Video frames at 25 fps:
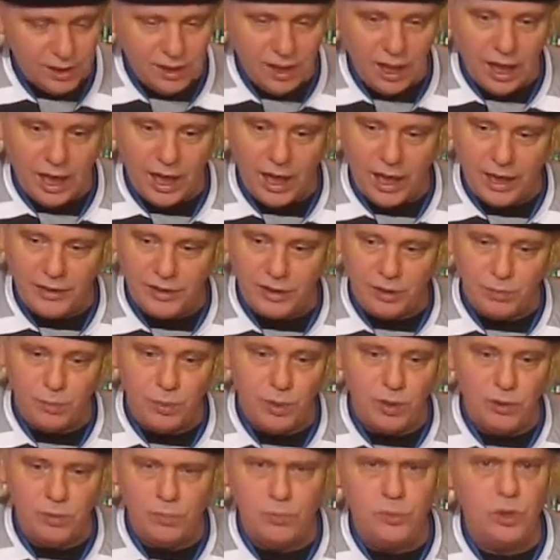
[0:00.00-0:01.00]
The
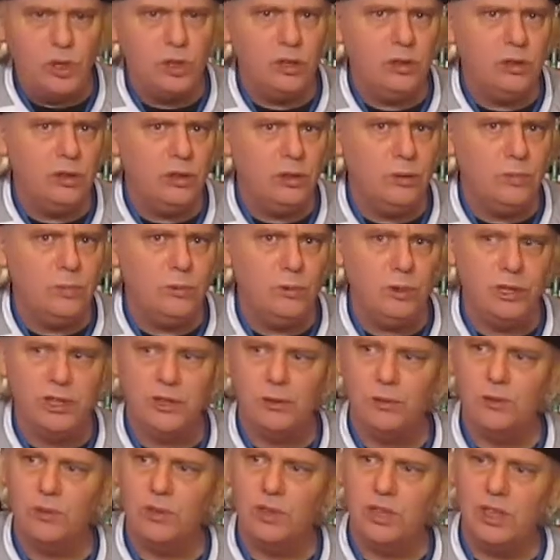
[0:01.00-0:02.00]
Boom Tube, which
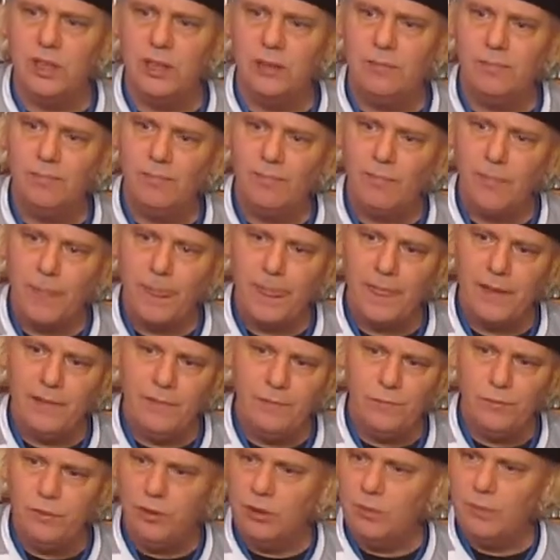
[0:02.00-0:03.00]
was a
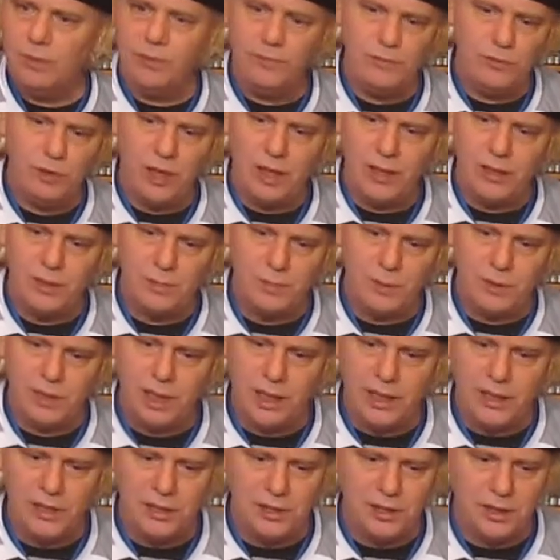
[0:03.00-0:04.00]
form of
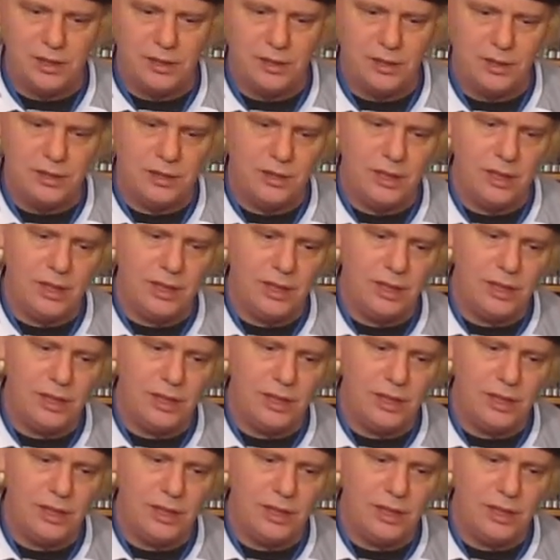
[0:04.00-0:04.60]
transportation